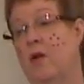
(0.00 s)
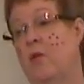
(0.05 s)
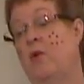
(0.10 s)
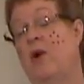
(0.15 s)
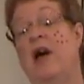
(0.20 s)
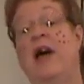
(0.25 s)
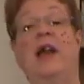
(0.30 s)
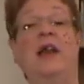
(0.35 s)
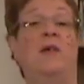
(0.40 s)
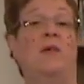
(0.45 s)

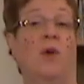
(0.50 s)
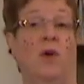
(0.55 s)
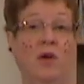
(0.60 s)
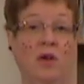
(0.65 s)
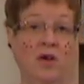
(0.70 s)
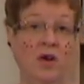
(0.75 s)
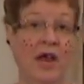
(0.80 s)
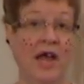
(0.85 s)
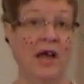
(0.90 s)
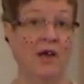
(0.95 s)
Well, I didn't want to
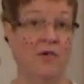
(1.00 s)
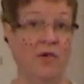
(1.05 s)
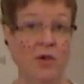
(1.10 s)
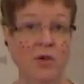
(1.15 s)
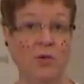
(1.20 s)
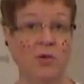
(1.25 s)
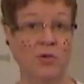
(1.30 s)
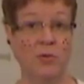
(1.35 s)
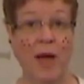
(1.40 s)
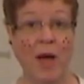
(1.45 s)
look like a
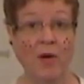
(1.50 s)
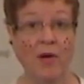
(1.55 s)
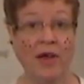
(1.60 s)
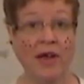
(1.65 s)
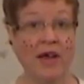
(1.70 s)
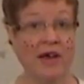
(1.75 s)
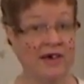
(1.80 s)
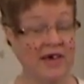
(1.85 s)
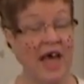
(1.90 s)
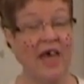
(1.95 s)
fool
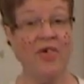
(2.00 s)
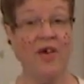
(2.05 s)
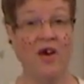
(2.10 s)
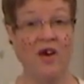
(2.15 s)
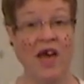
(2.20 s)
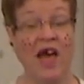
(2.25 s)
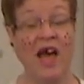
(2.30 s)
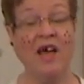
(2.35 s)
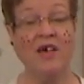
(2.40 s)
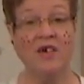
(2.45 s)
smoking because I
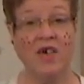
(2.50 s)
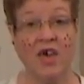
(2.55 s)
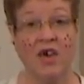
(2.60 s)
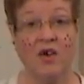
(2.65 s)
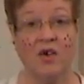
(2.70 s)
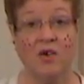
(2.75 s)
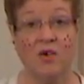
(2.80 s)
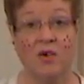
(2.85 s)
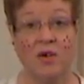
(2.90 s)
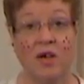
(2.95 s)
thought I was
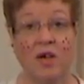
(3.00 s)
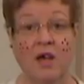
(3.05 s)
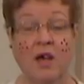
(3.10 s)
cool.